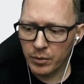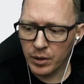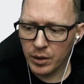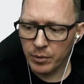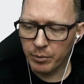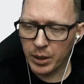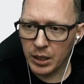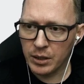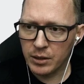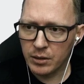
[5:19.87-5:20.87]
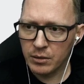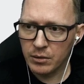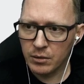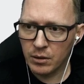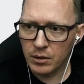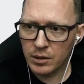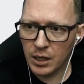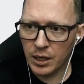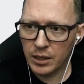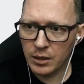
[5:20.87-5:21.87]
uh, build looks
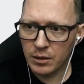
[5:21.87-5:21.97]
like.